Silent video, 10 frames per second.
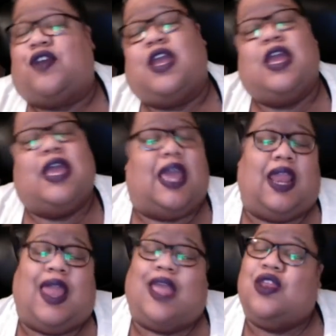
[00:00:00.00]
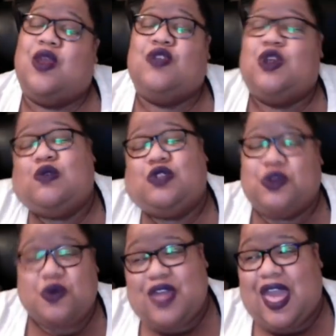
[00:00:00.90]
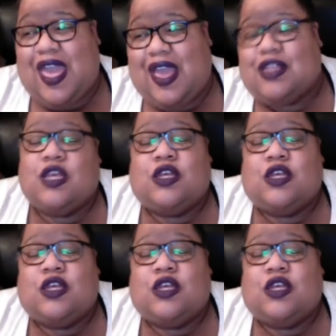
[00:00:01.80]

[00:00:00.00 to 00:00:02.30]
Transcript: And they're like, you know, don't do that.